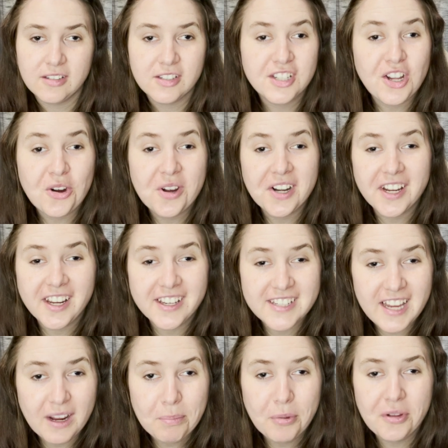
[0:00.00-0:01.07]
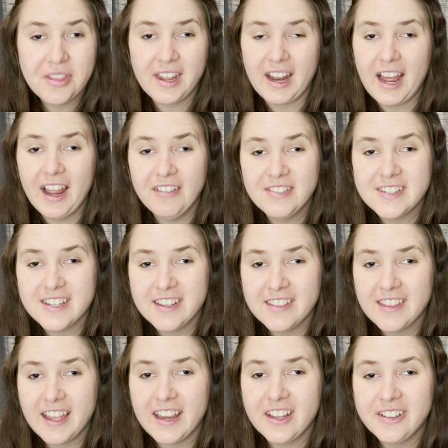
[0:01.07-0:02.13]
So an example that I've
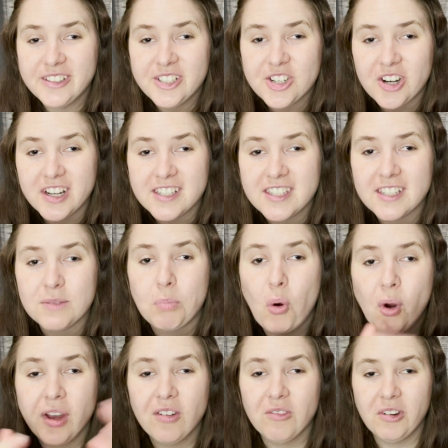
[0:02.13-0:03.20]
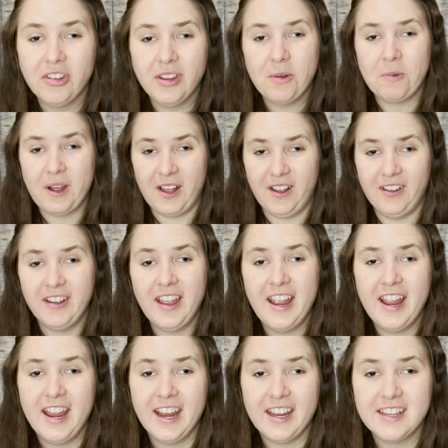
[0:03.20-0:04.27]
seen that illustrates this point really well
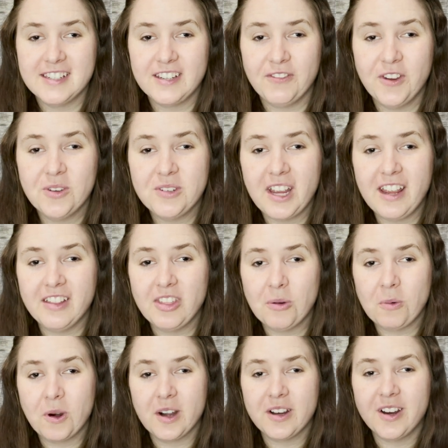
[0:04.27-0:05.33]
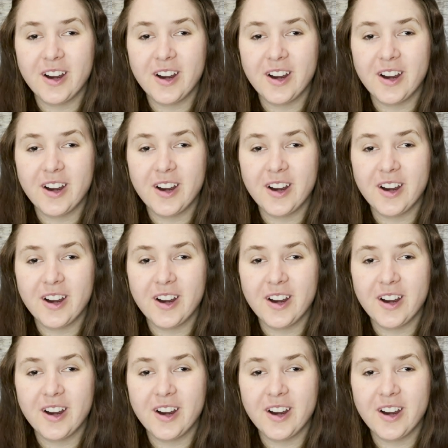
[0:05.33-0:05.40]
is if you take the word